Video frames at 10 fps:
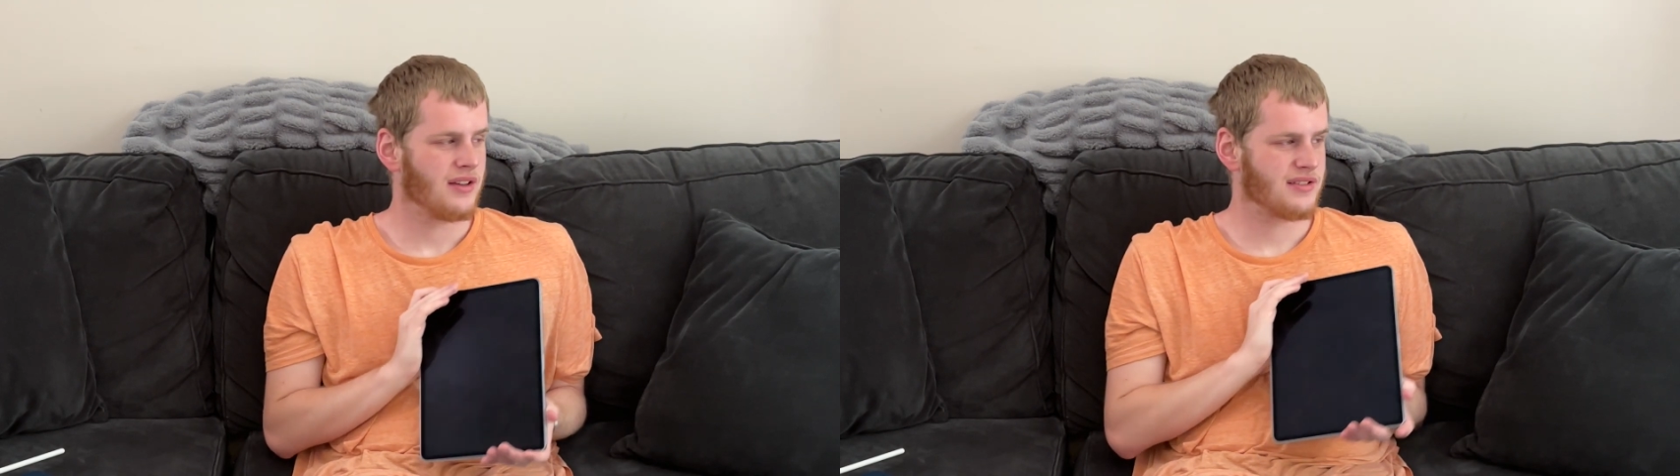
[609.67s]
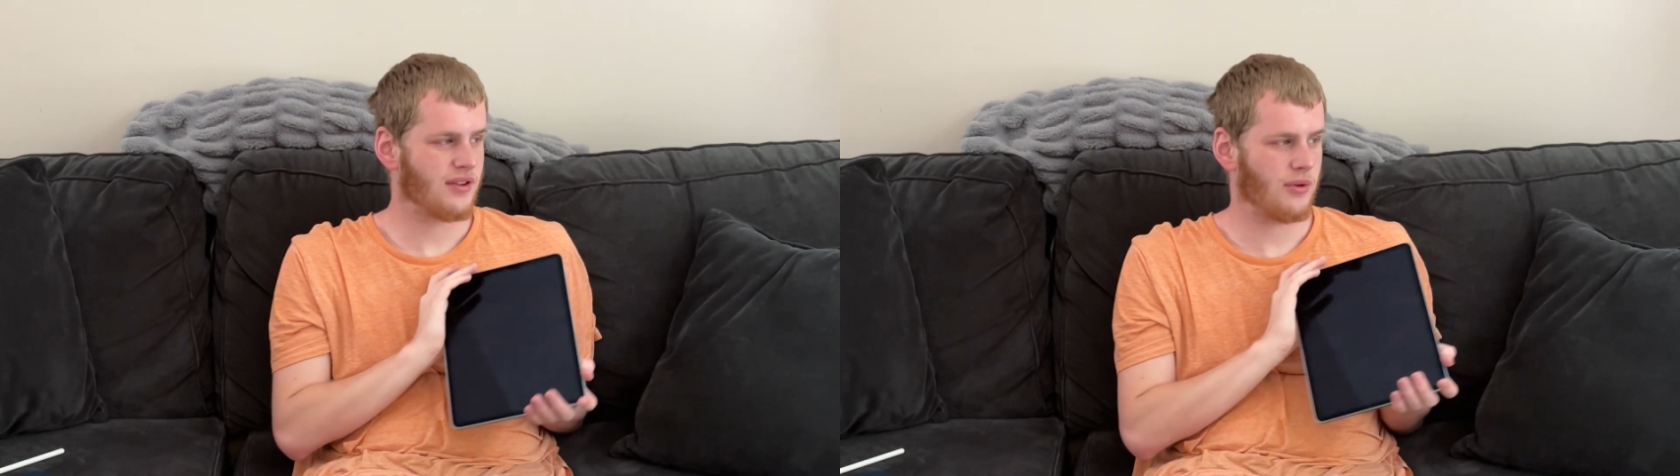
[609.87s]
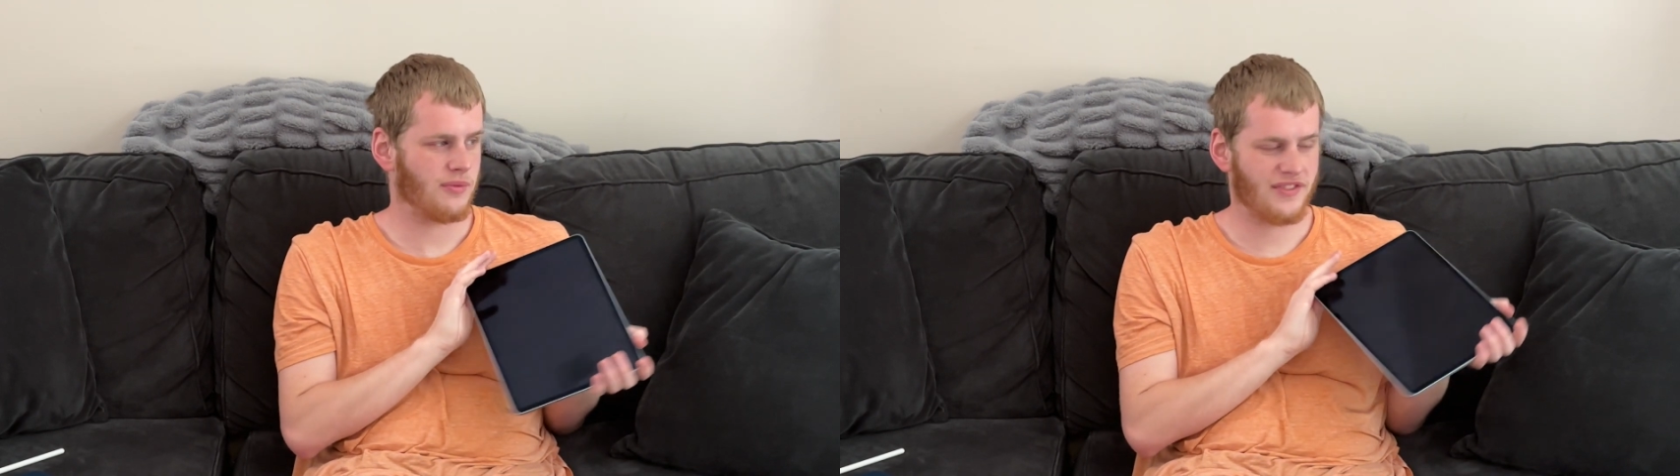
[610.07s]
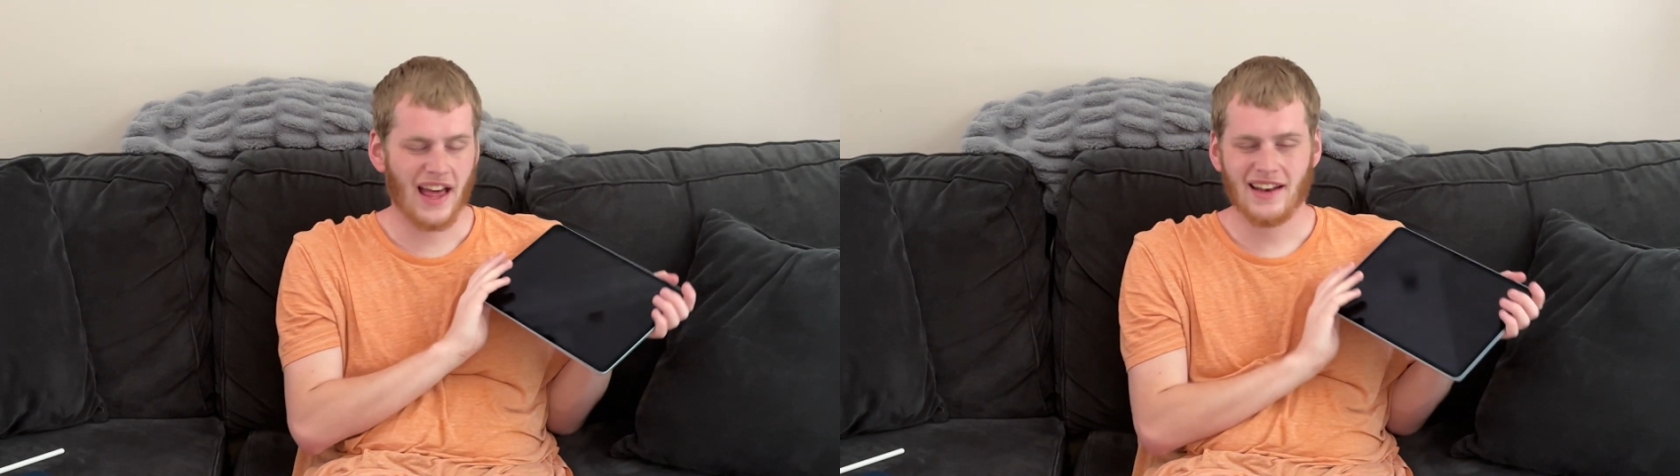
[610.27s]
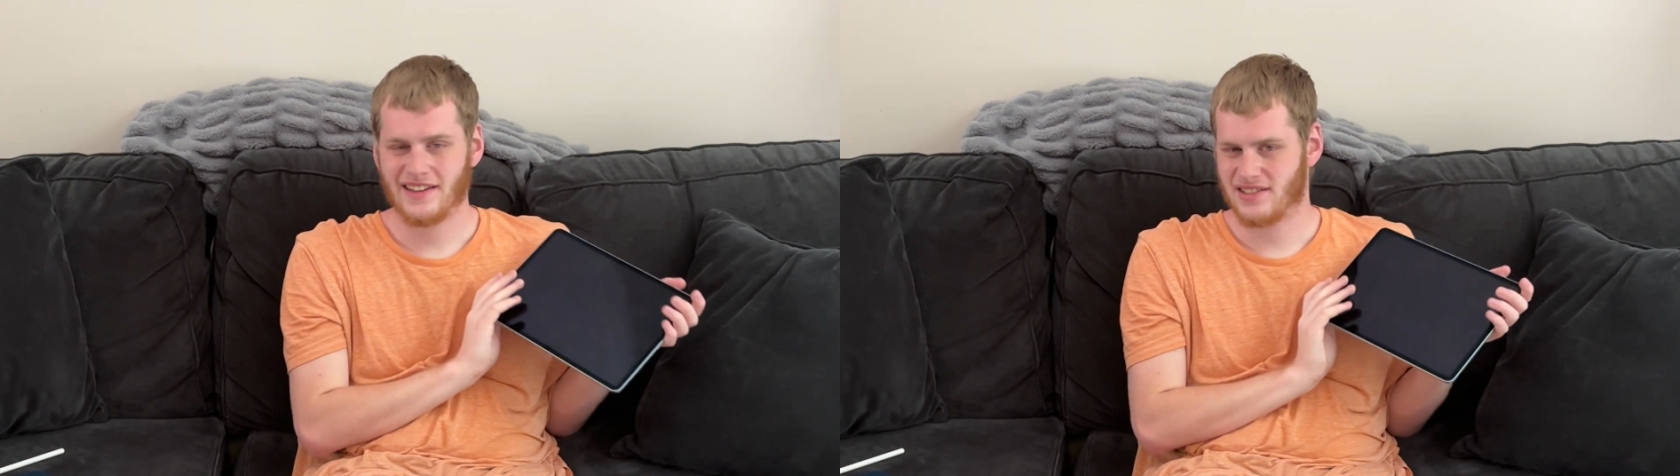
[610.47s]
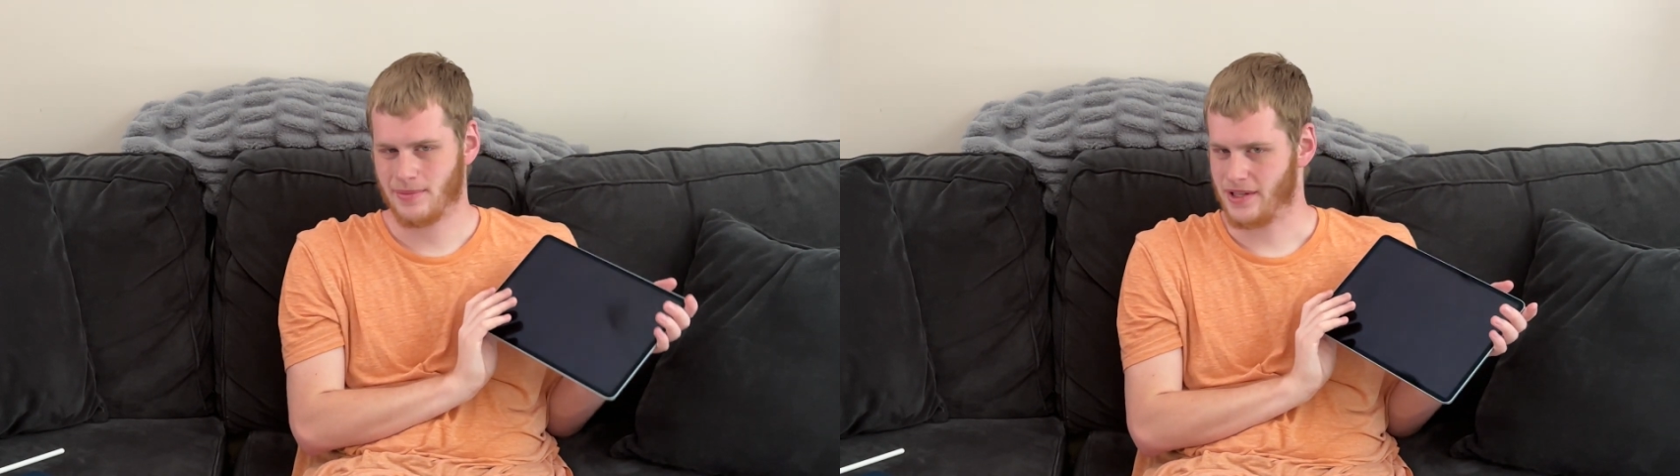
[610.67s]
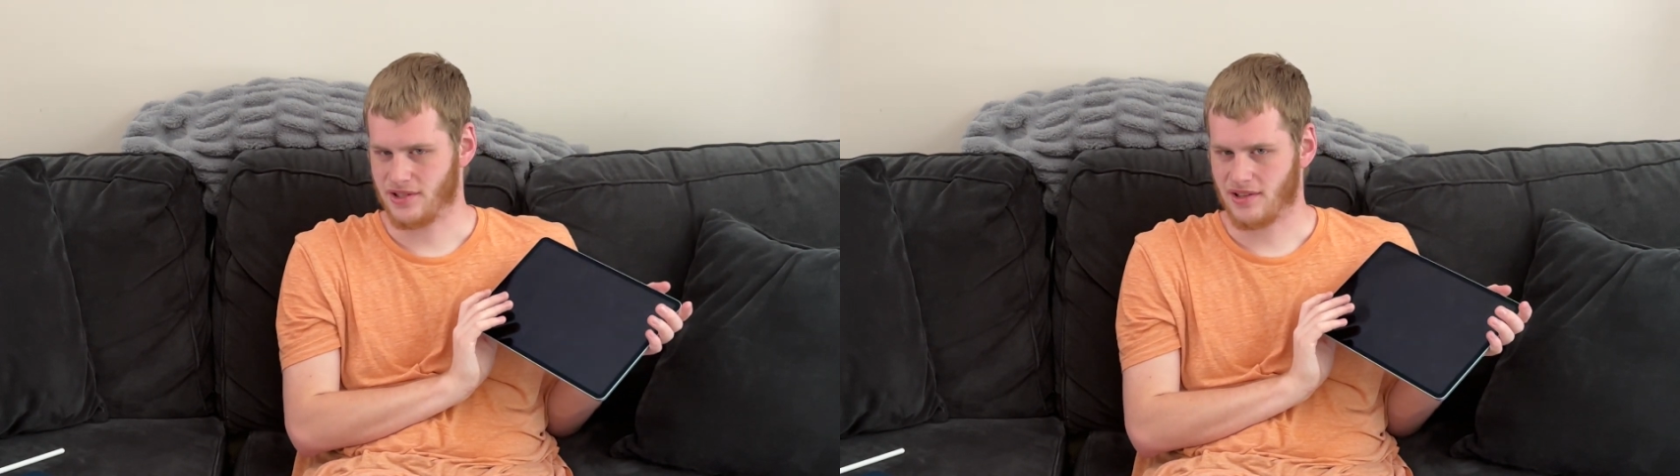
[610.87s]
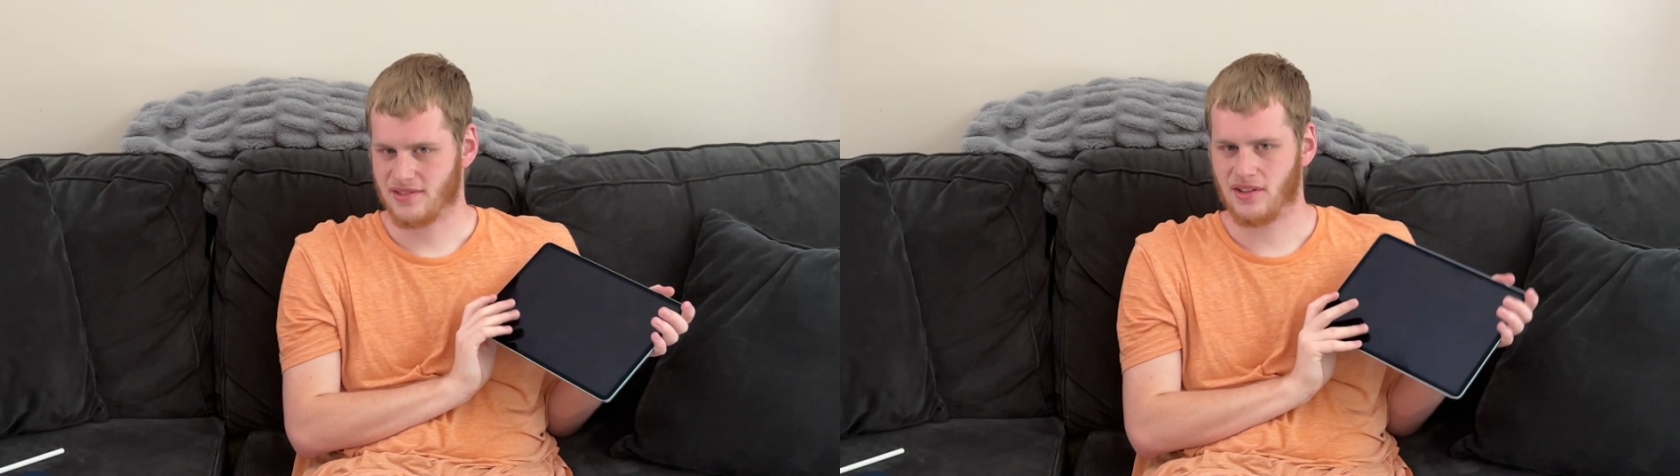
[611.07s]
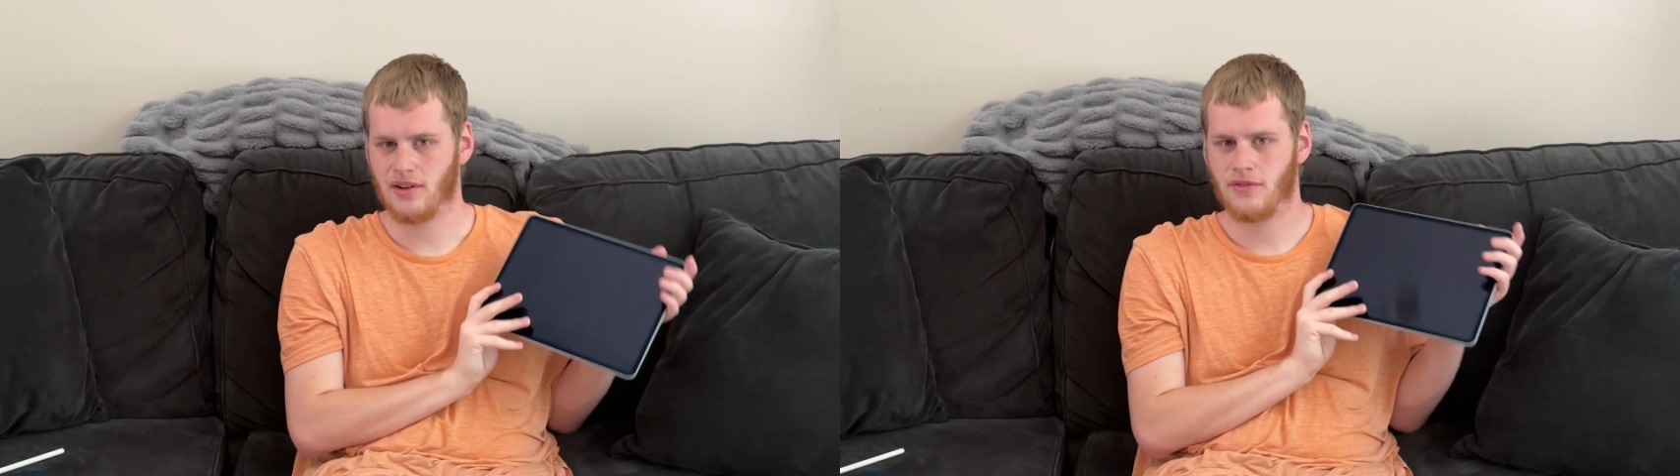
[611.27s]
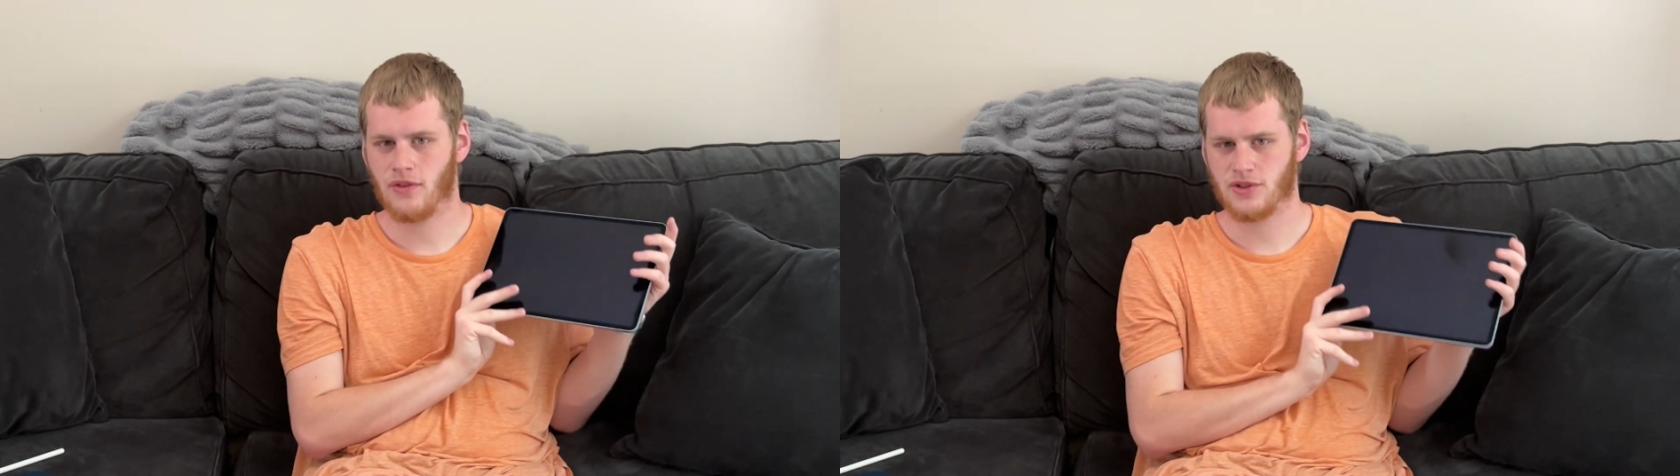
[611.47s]
So that needs to be adjusted
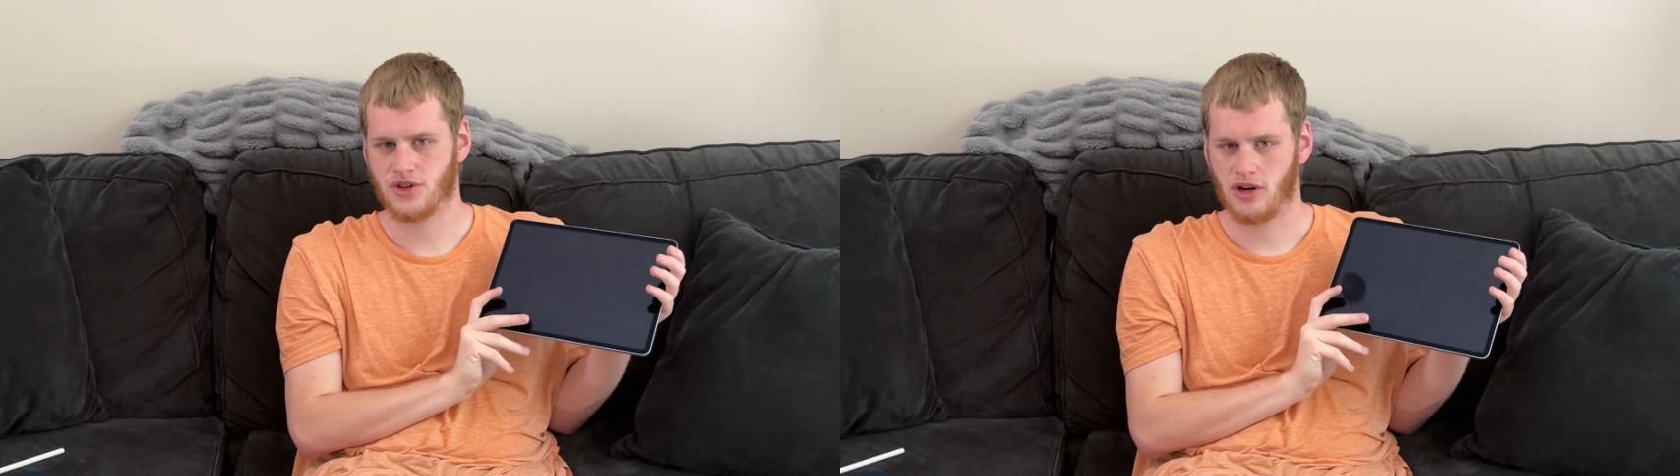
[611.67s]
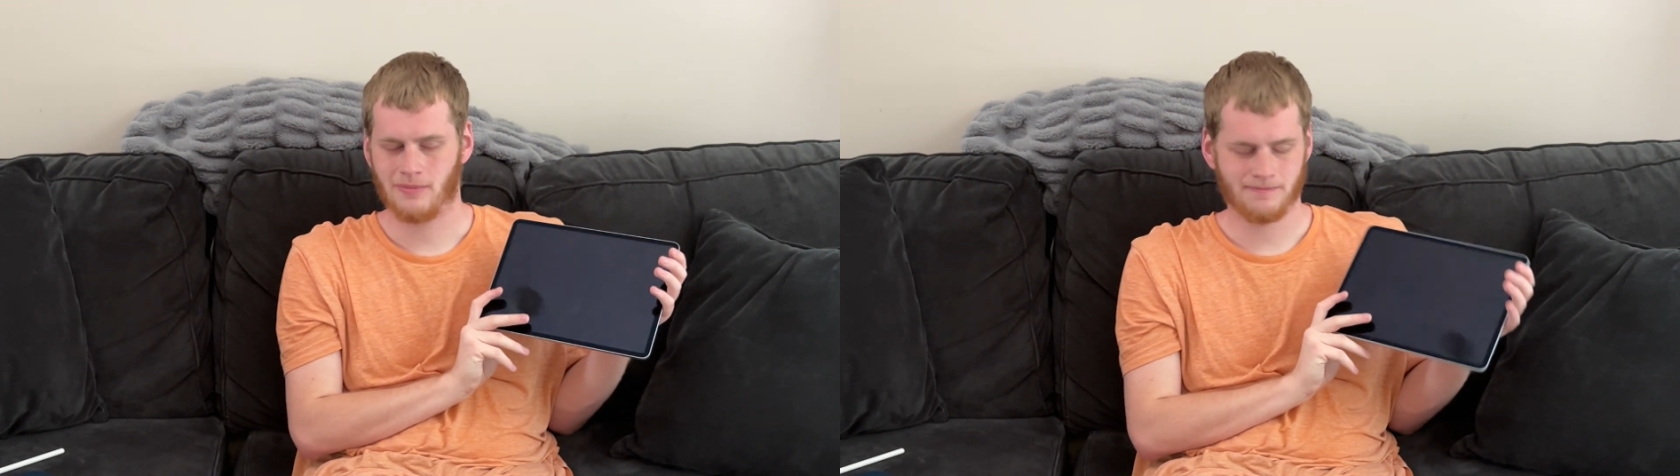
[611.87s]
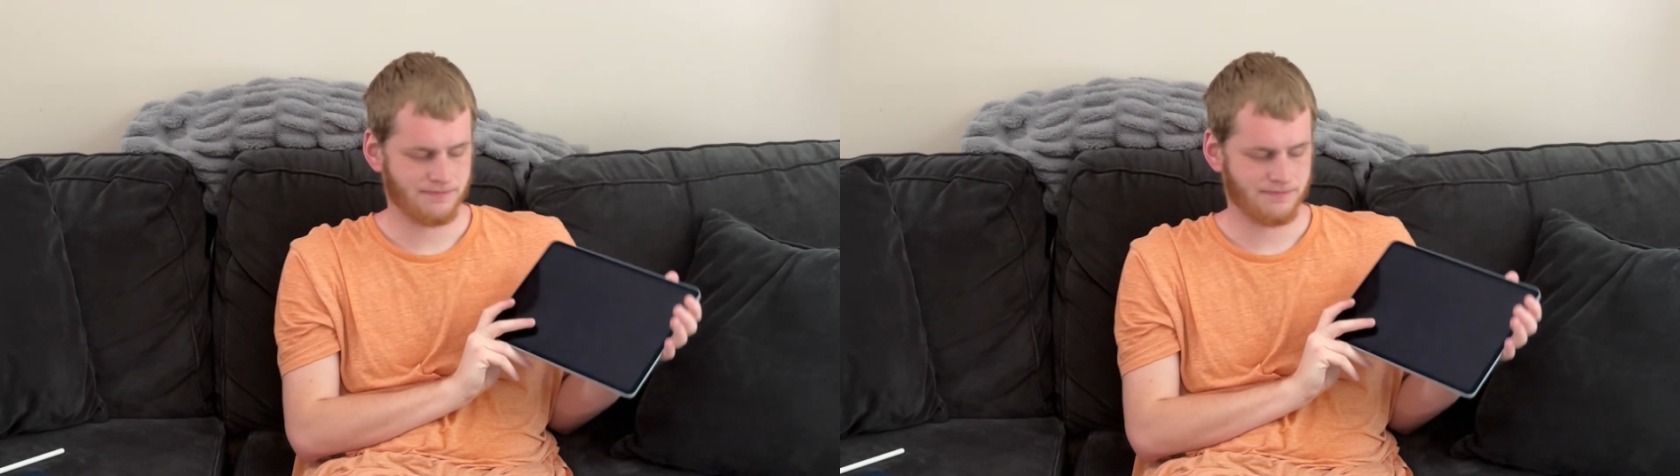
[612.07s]
for sure.